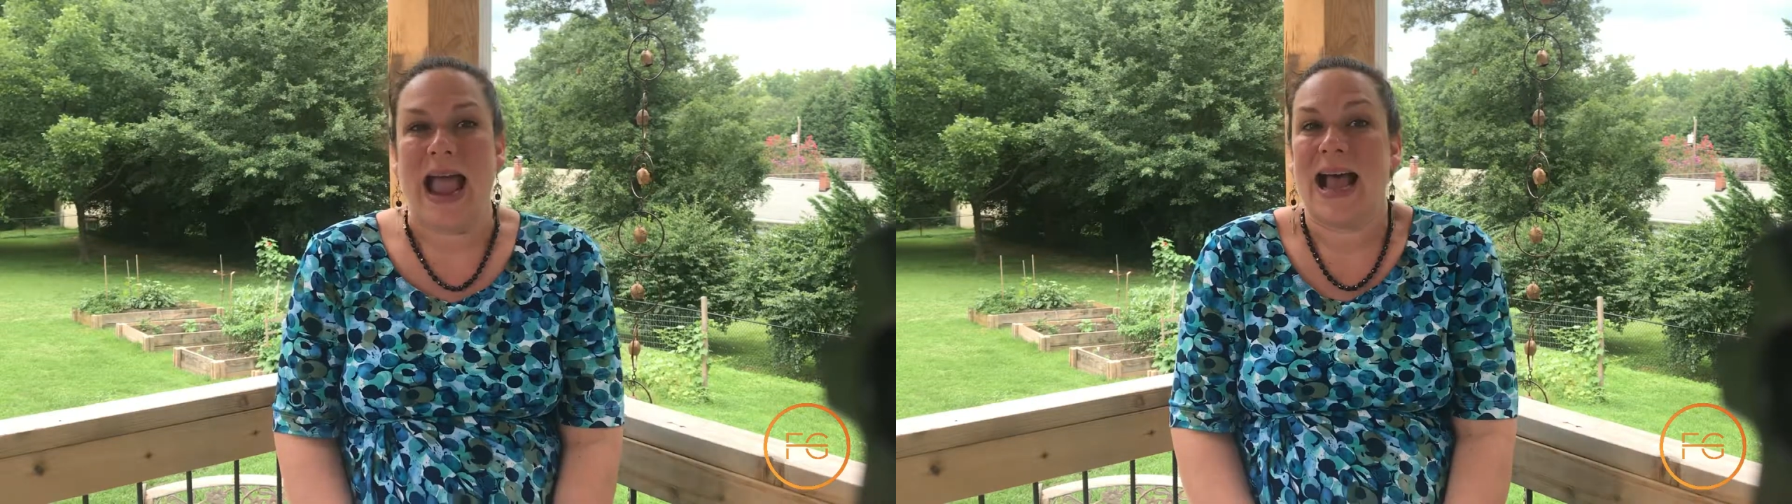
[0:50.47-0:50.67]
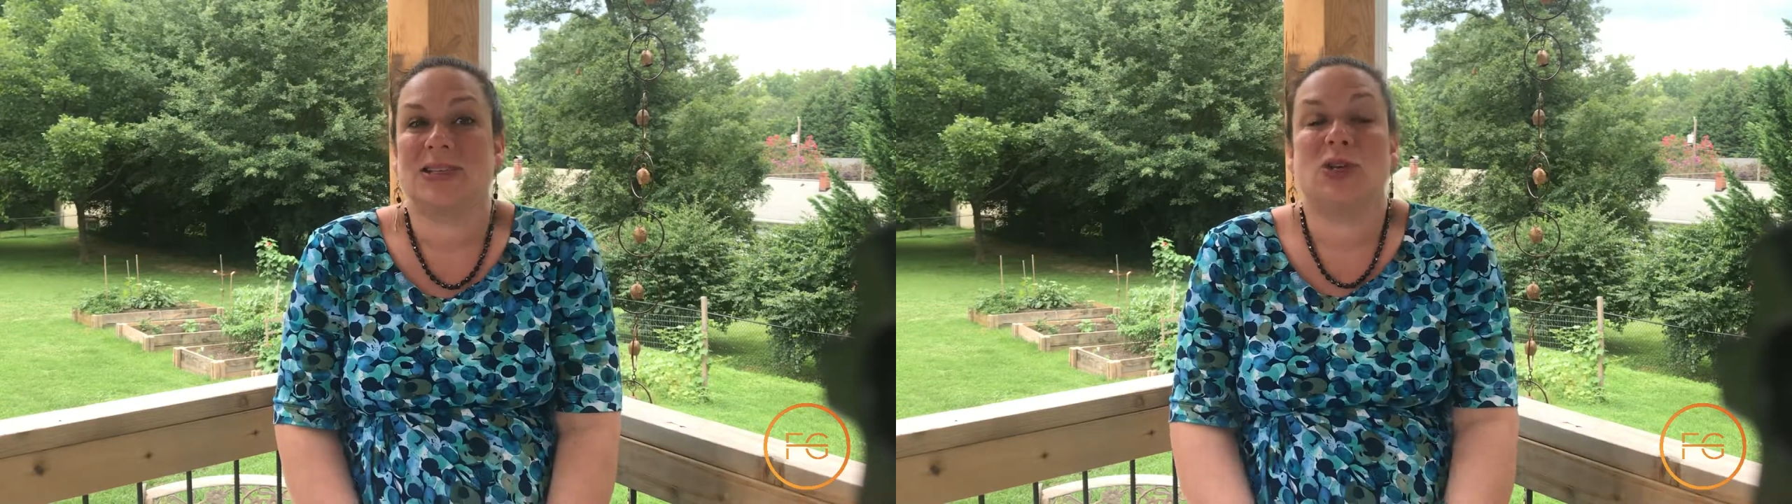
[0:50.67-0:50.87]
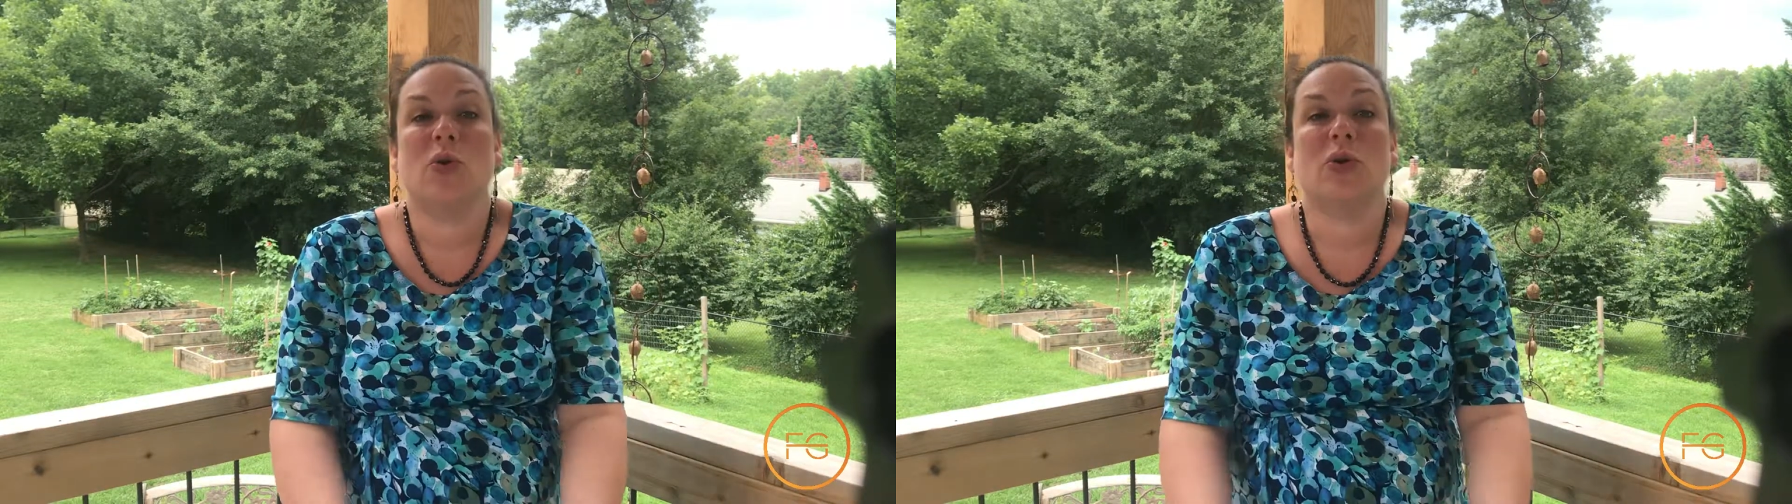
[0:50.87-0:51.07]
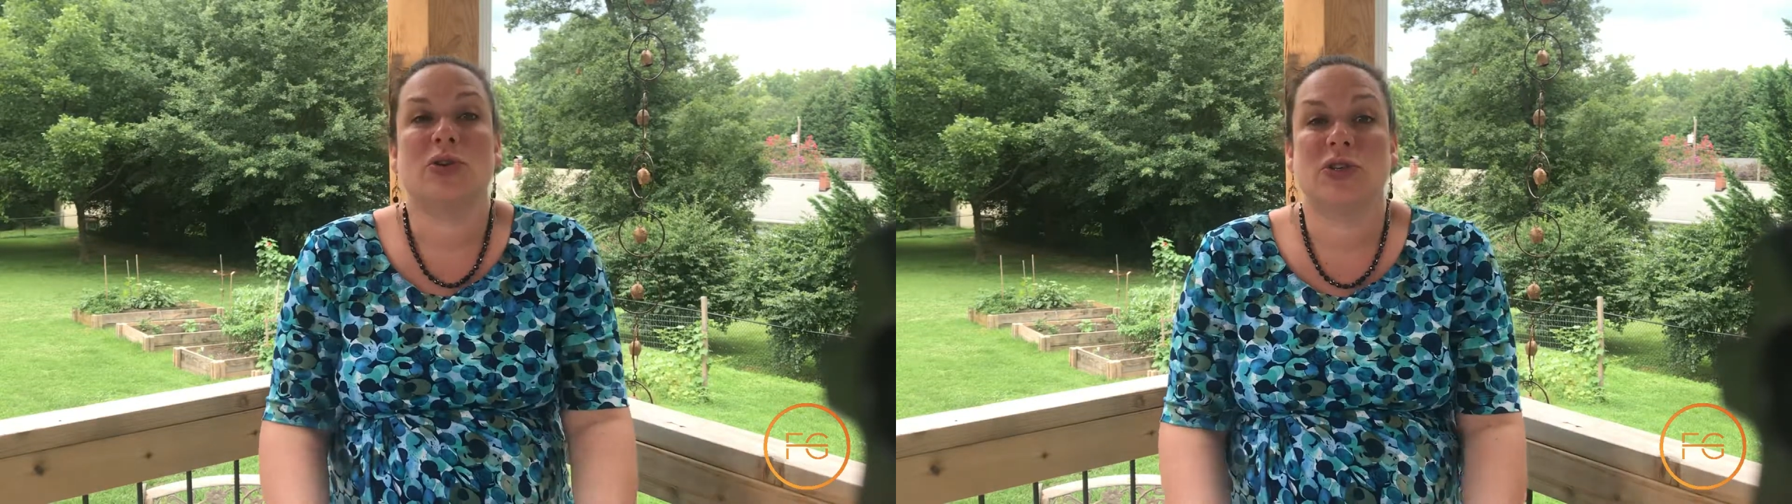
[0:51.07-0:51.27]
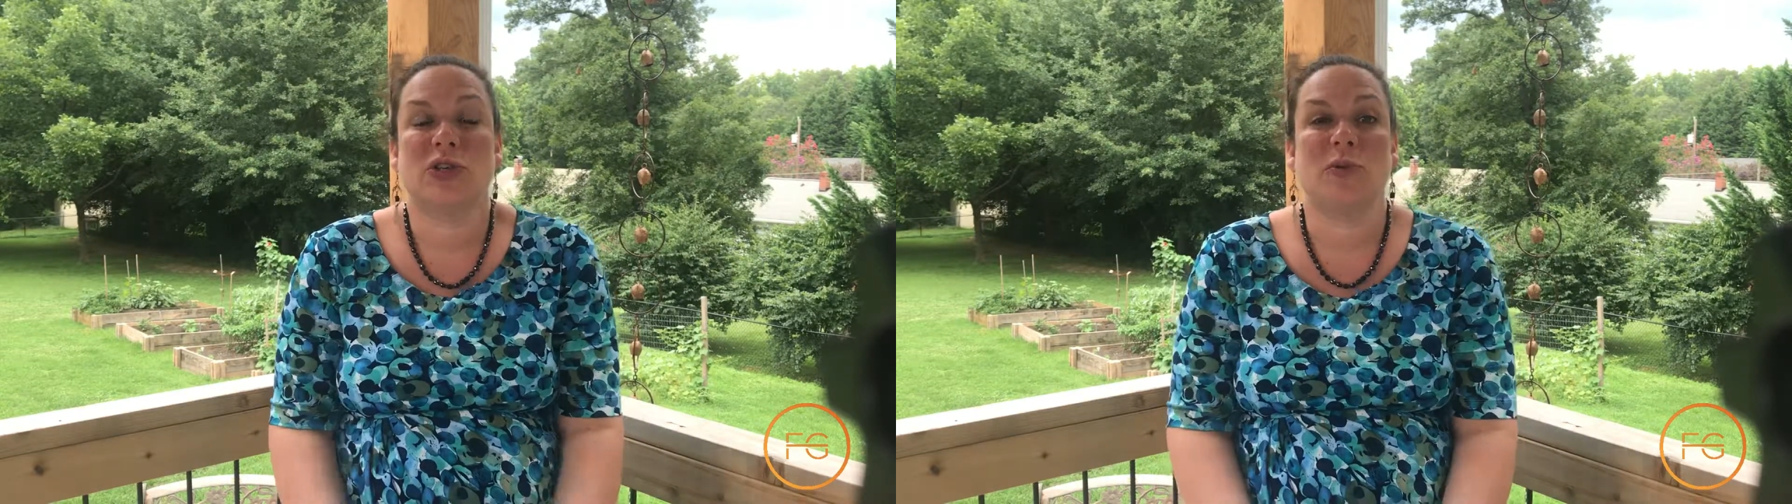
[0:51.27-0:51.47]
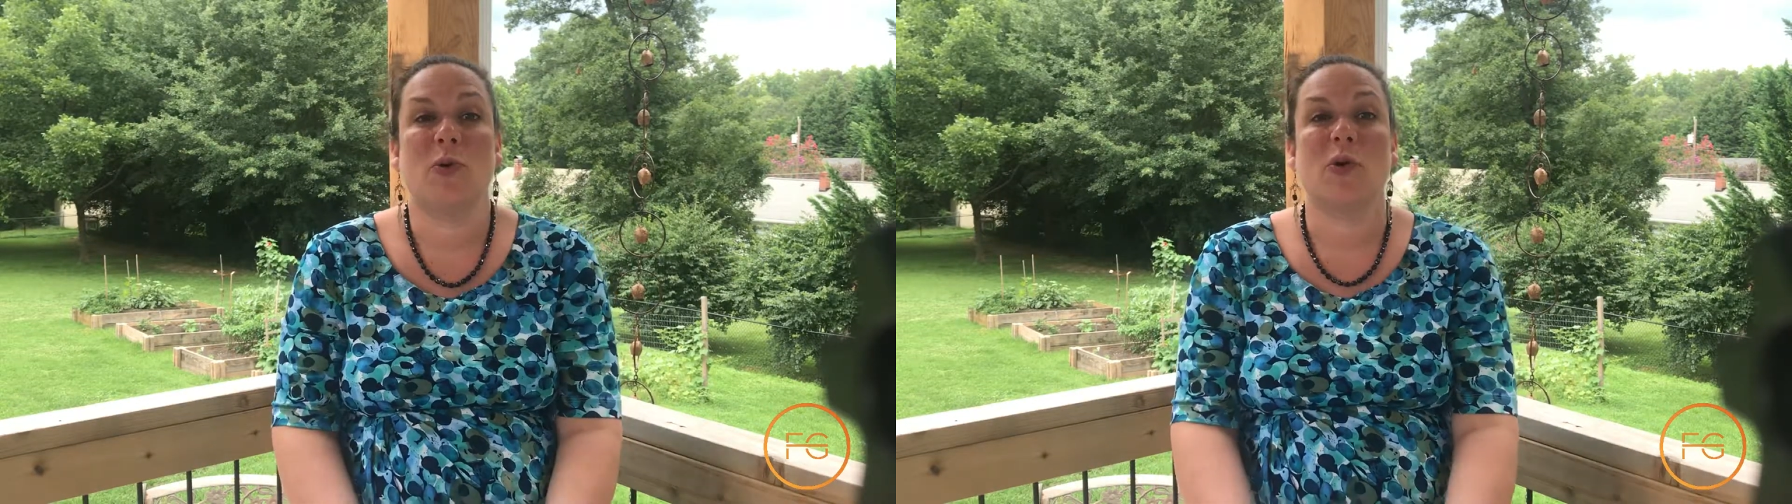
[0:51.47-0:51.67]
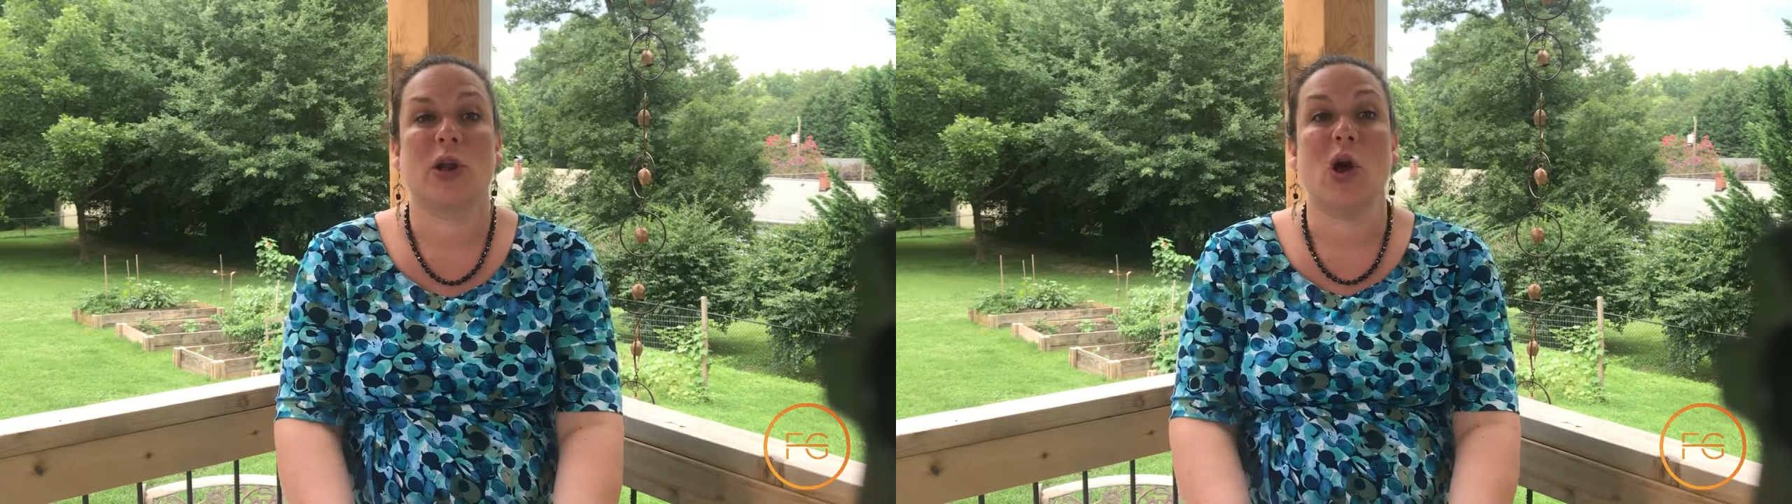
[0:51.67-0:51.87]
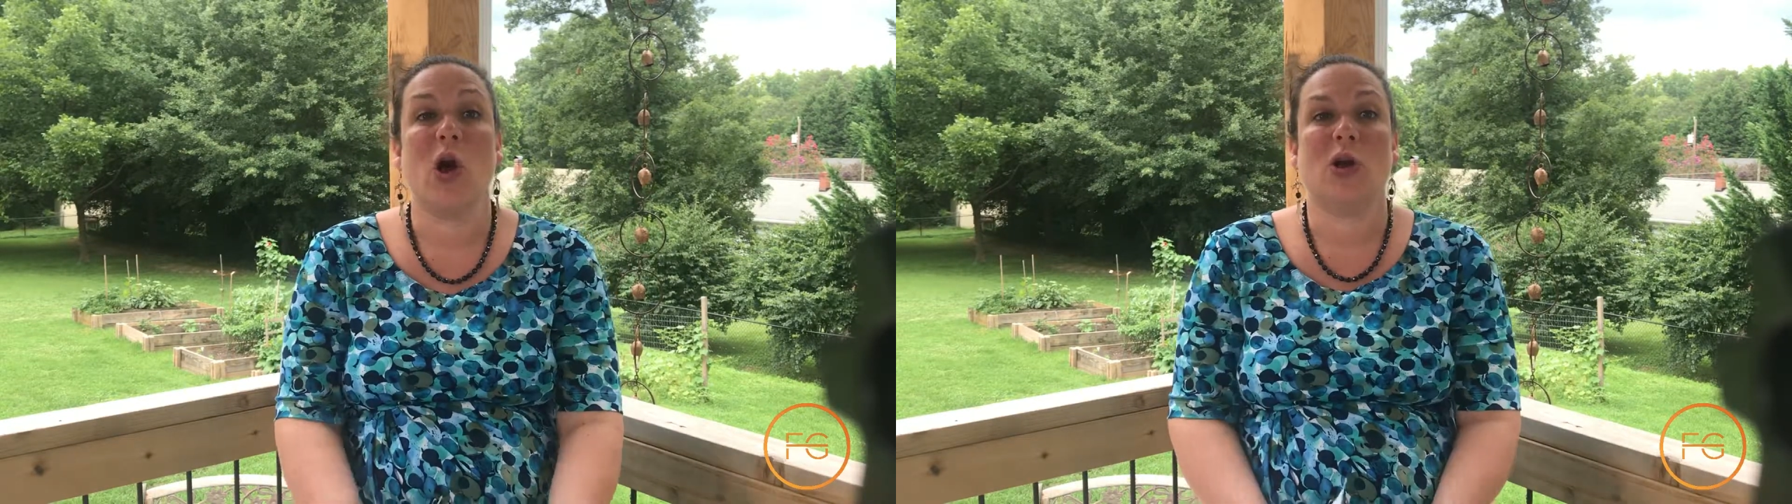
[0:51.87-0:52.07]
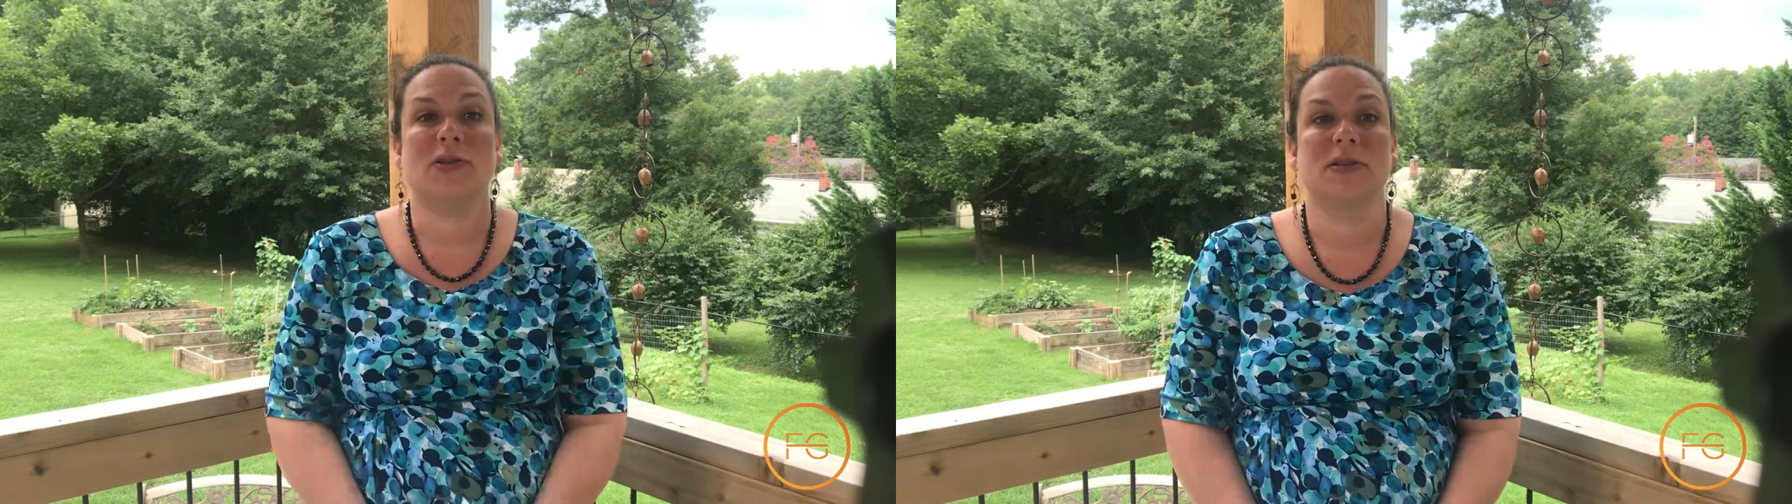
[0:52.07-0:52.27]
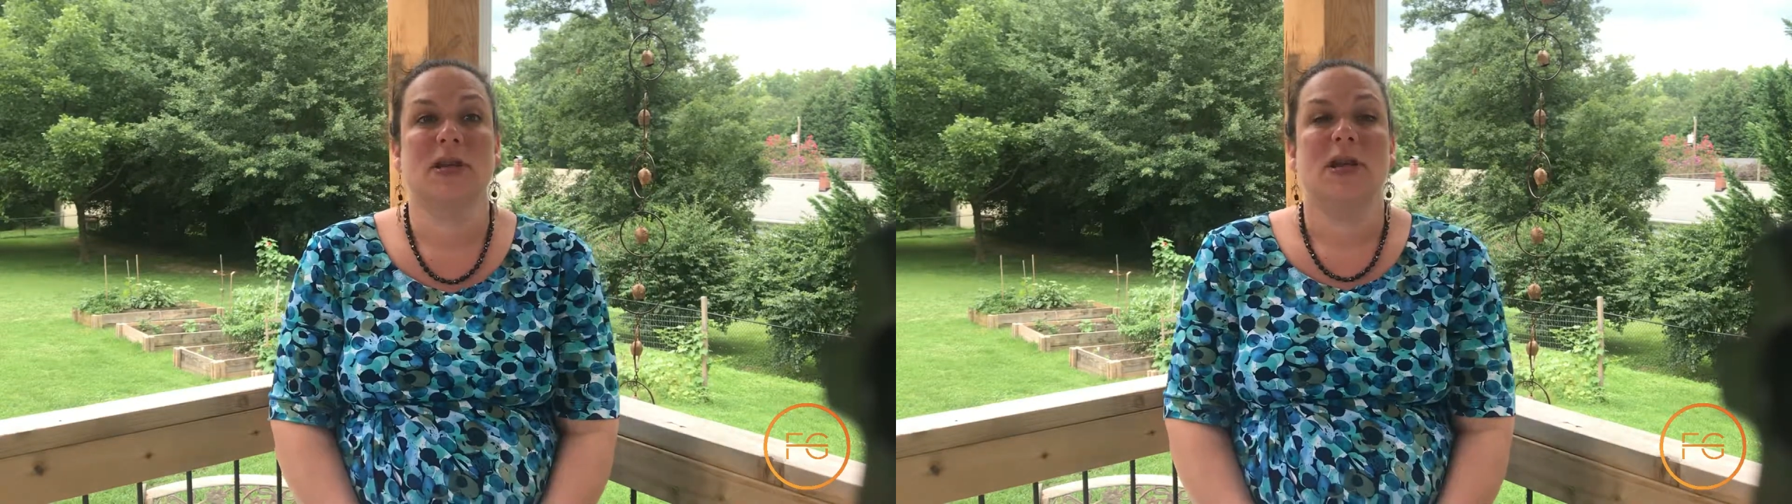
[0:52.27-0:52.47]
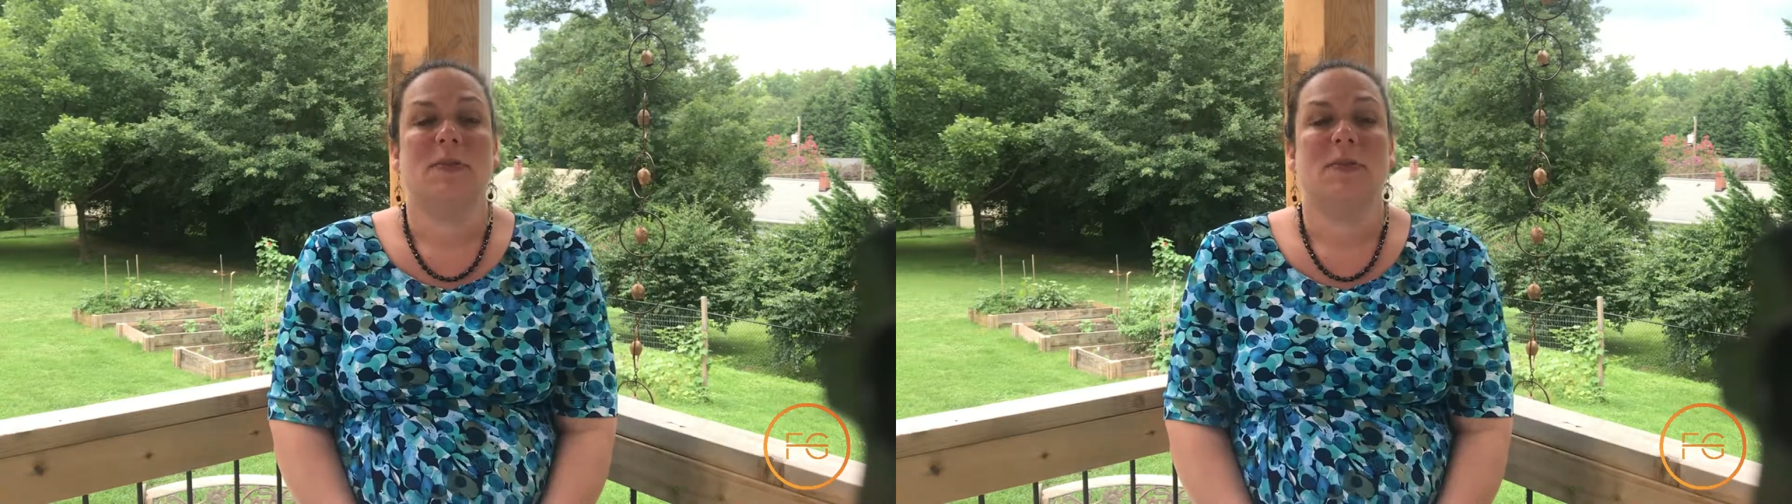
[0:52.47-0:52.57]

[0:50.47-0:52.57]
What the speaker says: ask donors to support a cause?